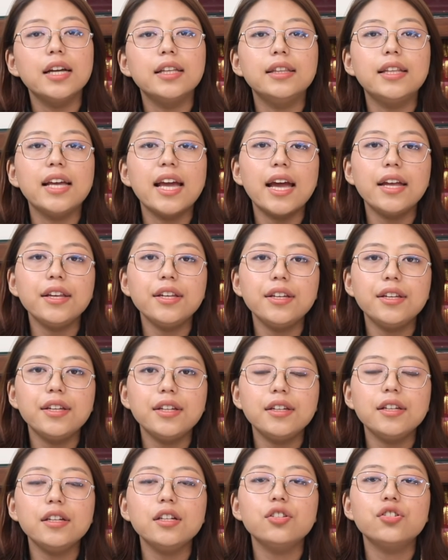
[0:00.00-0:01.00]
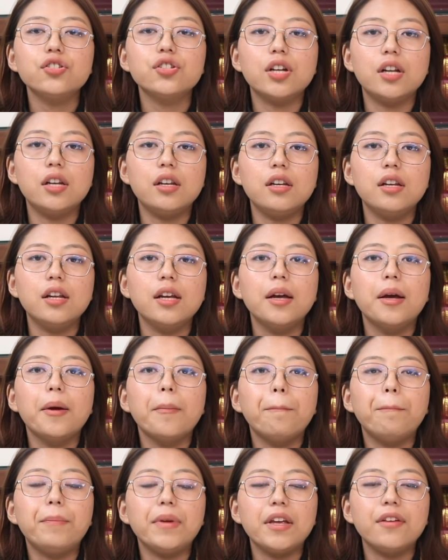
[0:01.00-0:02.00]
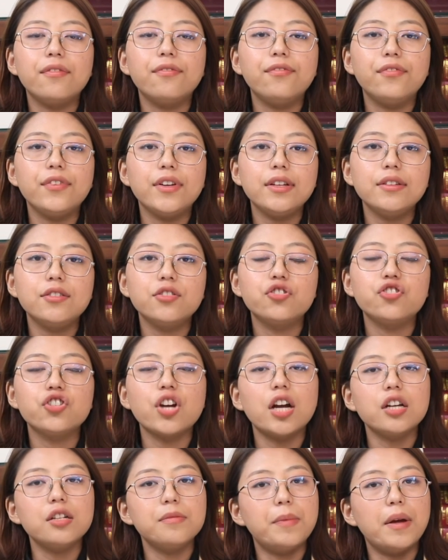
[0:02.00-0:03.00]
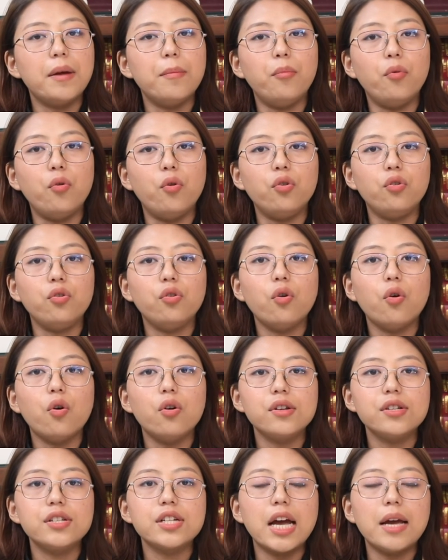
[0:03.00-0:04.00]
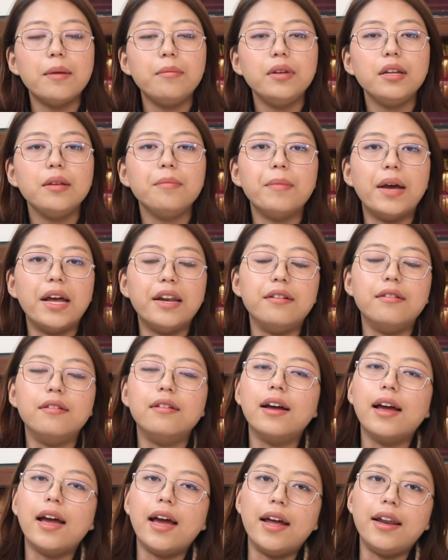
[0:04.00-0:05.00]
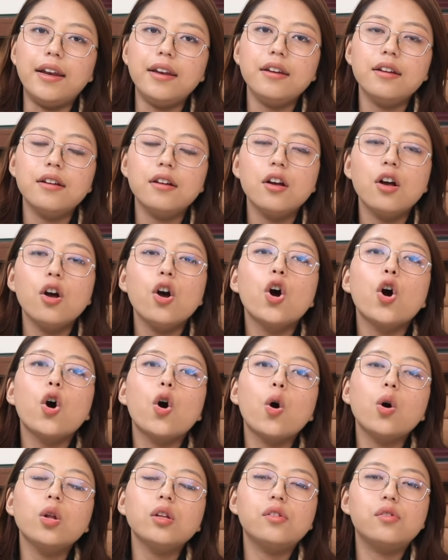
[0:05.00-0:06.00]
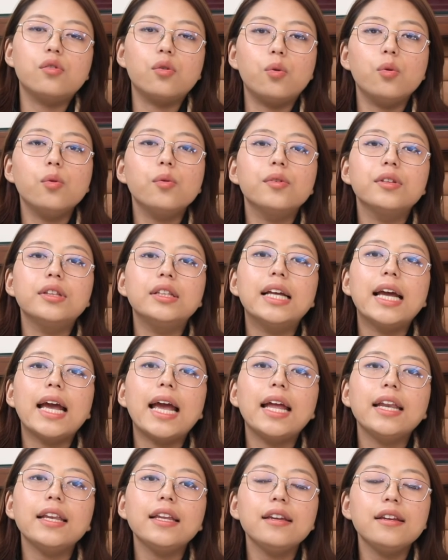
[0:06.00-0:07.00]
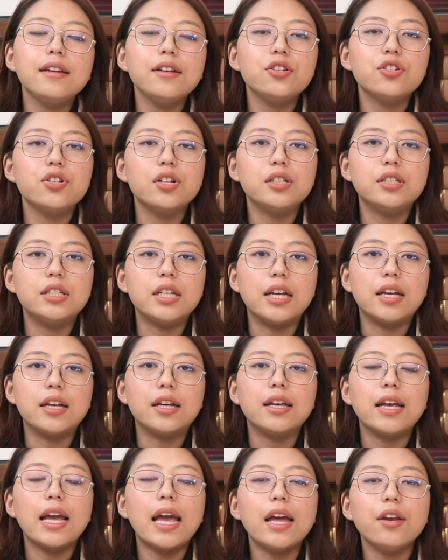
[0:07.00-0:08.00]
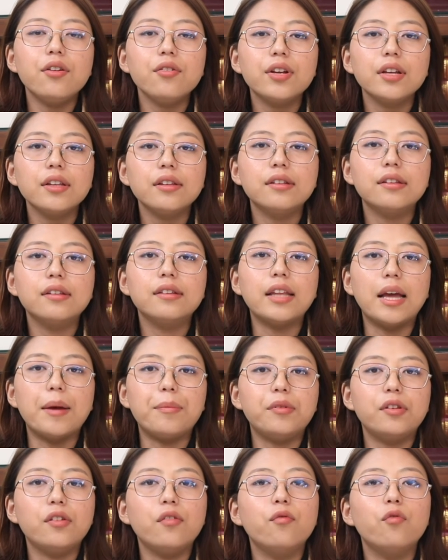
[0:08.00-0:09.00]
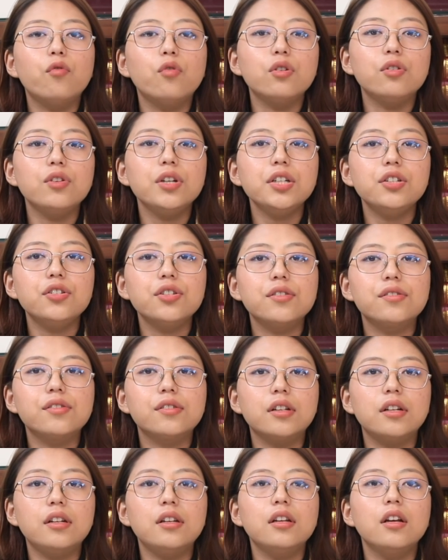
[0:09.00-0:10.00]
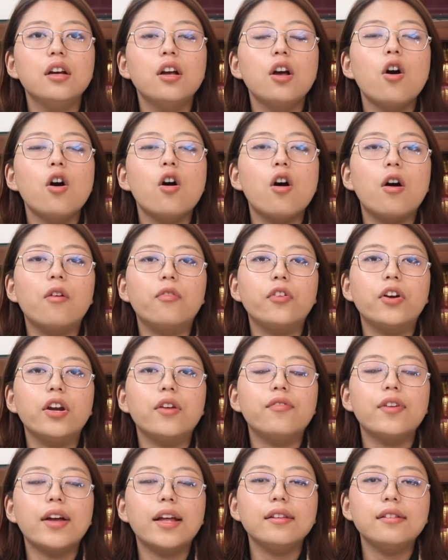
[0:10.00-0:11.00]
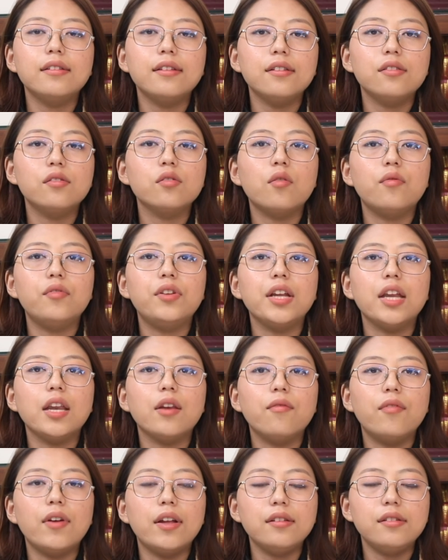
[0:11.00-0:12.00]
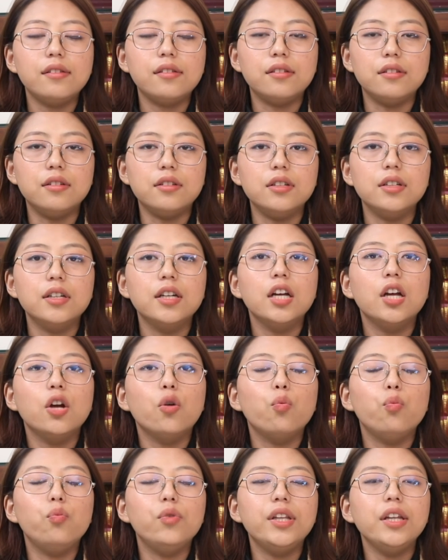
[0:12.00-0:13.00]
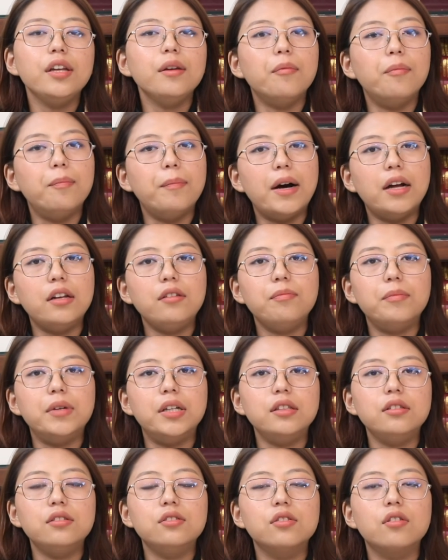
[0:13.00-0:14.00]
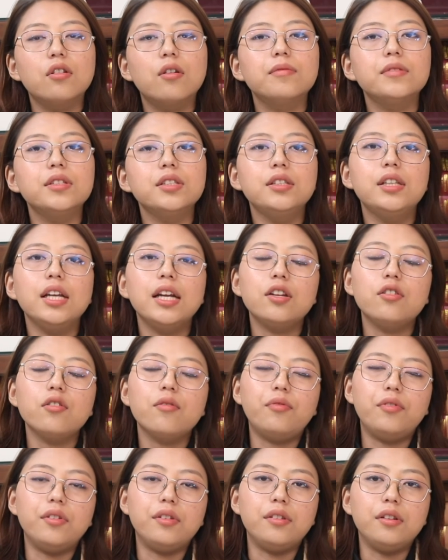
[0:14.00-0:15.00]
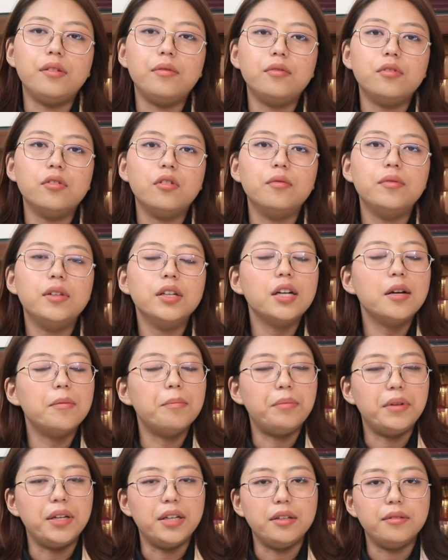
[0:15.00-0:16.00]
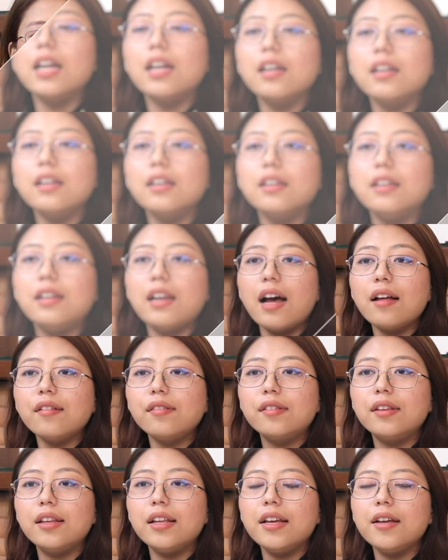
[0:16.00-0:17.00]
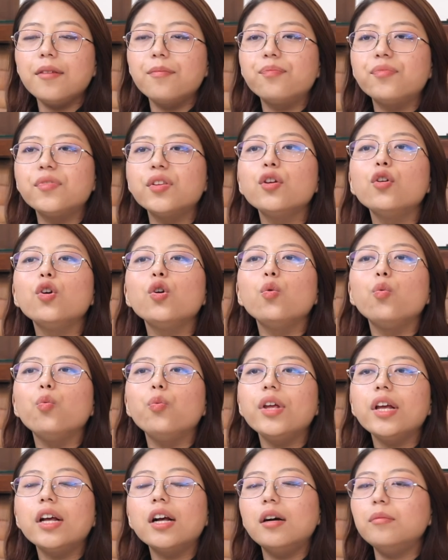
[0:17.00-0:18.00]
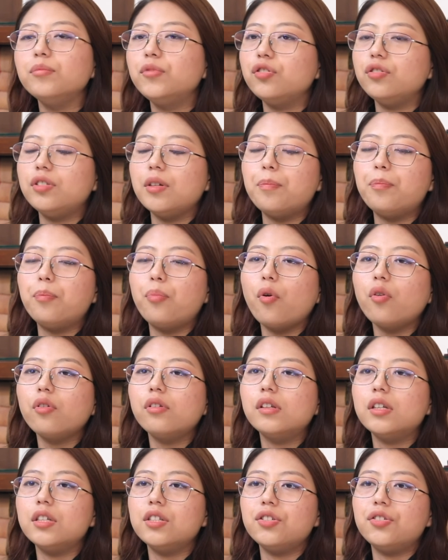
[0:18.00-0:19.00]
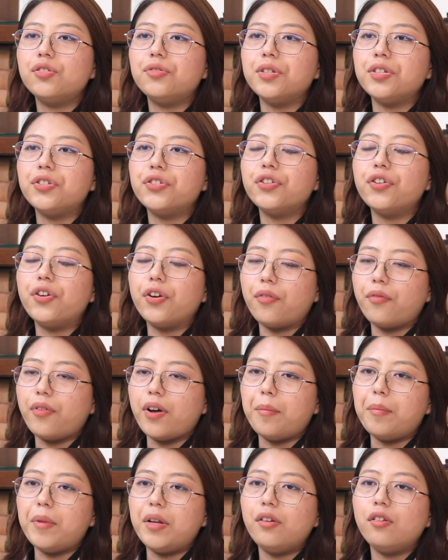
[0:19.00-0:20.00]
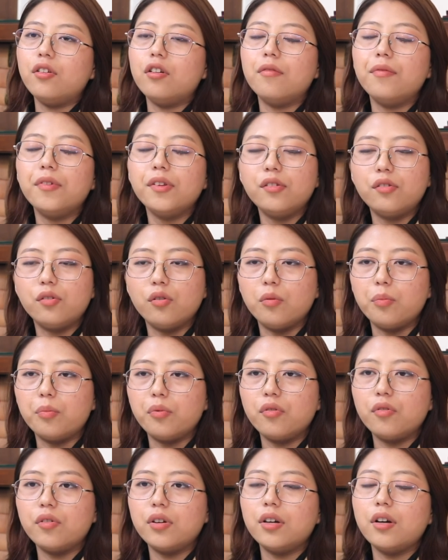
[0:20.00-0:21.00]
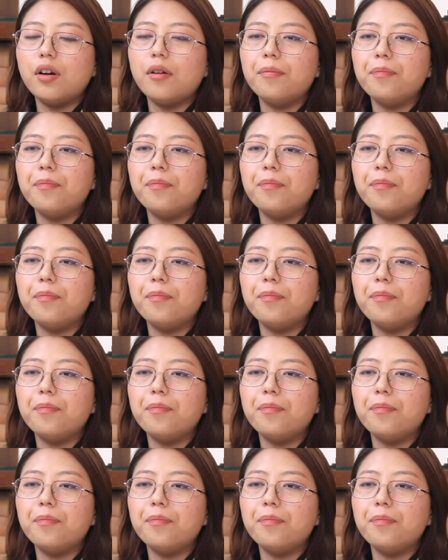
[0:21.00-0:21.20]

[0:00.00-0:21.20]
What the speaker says: The entity shall pay fees charged by board on timely manner, and also the entity shall take adequate steps for redressal of grievances of the investor within 1 month of the date of receipt of the complaint. Lastly, we come to the post-registration requirement of a stockbroker.